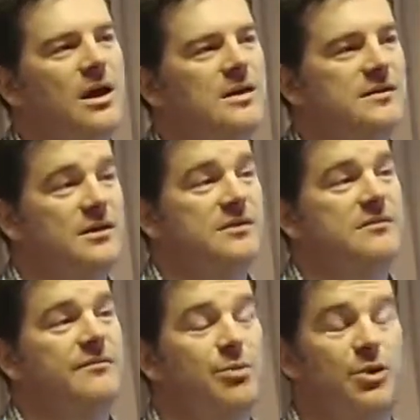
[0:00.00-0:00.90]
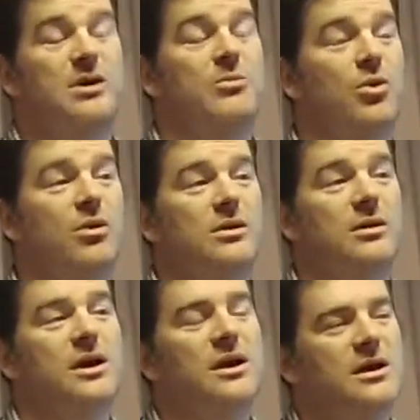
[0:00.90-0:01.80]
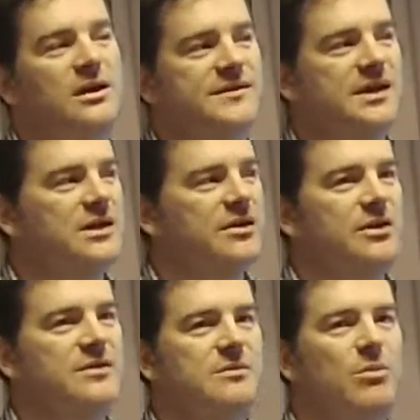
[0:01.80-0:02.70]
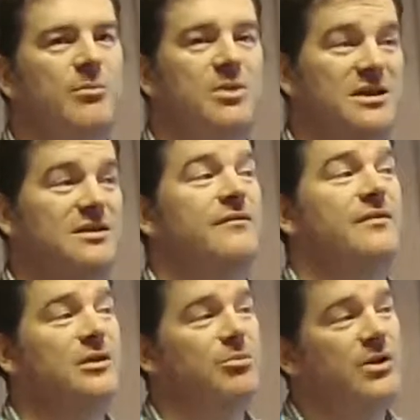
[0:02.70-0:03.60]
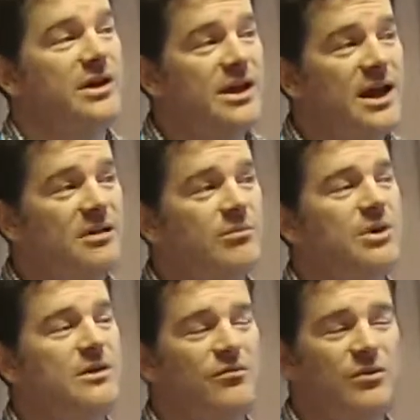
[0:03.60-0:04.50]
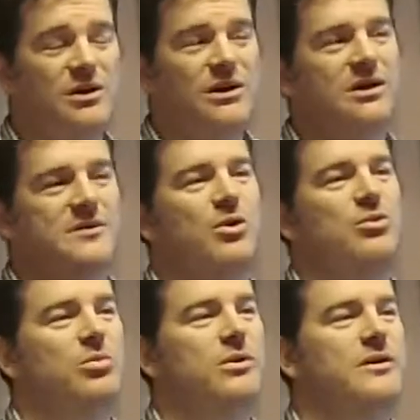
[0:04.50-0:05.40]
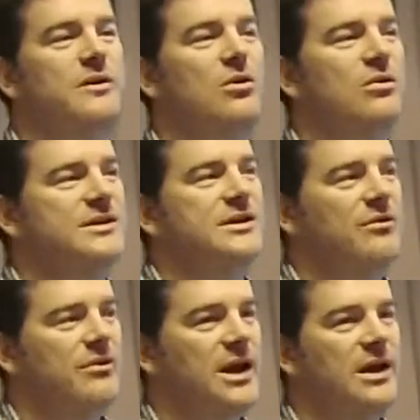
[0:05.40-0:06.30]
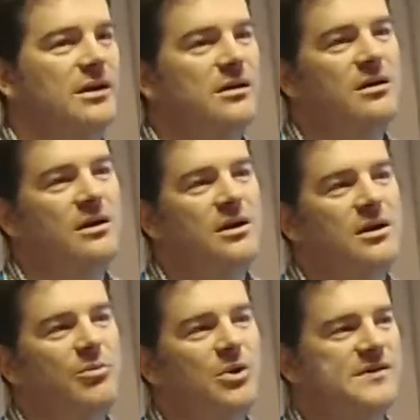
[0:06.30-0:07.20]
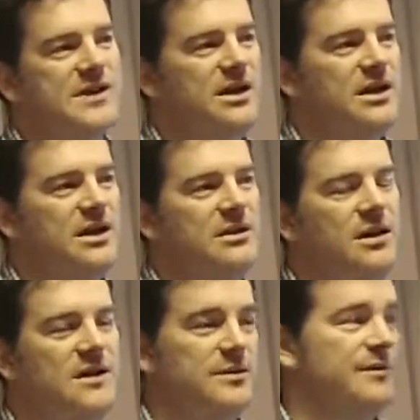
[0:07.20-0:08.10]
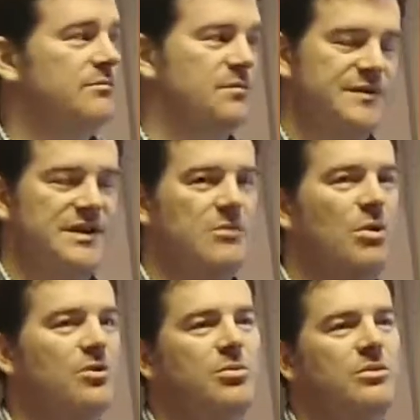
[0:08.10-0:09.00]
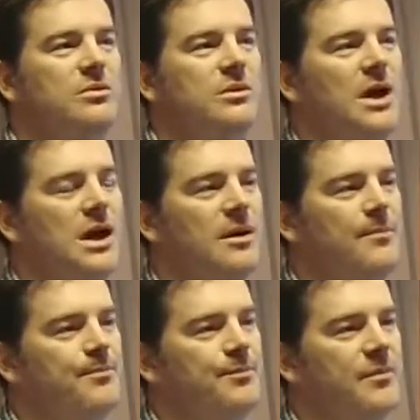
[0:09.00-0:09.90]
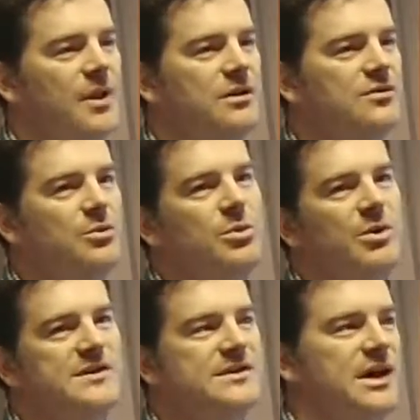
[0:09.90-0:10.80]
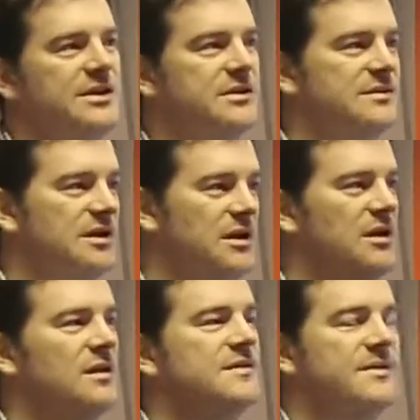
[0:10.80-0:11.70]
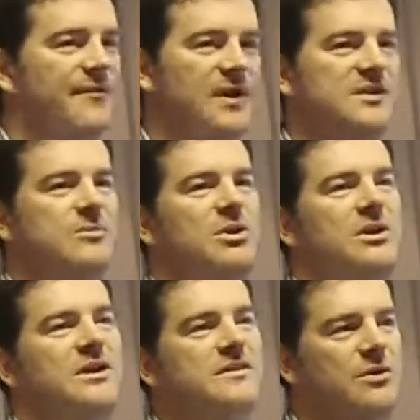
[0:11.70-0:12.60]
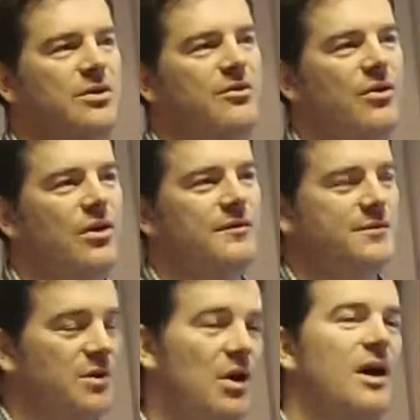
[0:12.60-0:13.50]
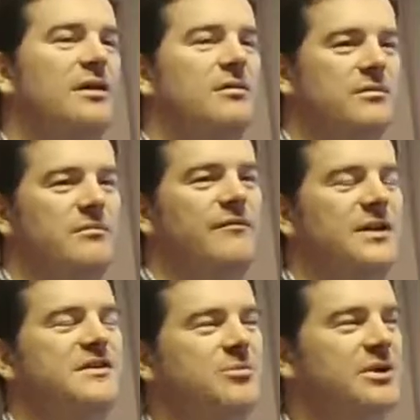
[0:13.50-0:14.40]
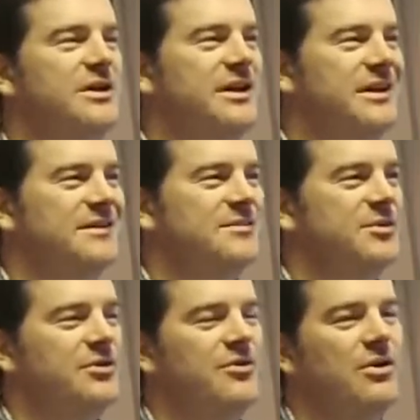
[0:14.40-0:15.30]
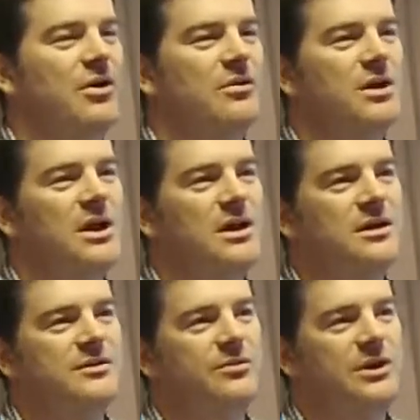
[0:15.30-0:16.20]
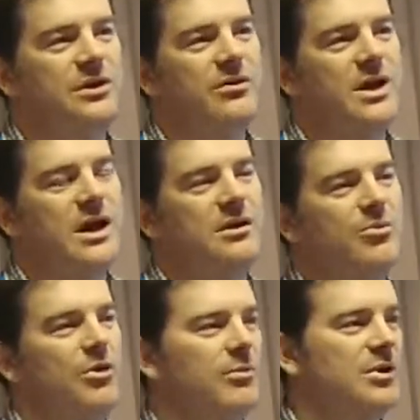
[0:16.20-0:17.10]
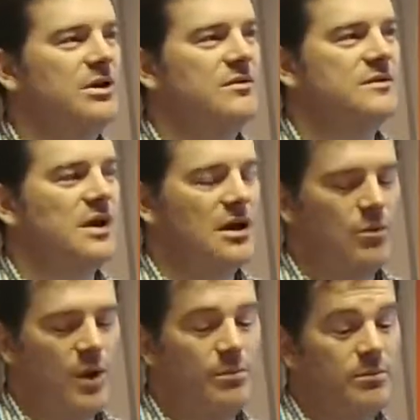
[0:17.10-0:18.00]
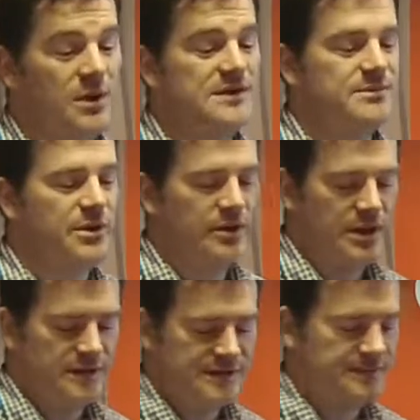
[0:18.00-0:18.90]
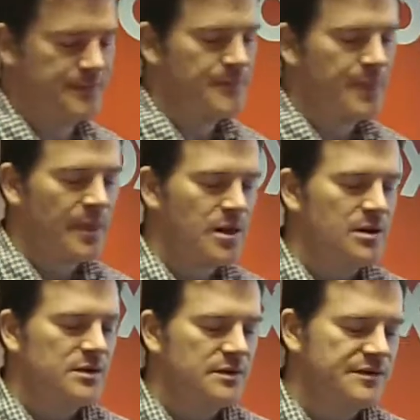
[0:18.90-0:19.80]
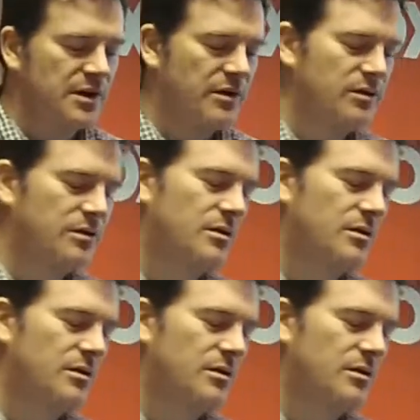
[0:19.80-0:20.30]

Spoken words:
is pretty important. Secondary user might be the developer again, but really it's probably the content creator, because they need, as we see in multiple Drupal presentations, some flexibility, some control, some guided flexibility and some control to really create an appropriate web experience. So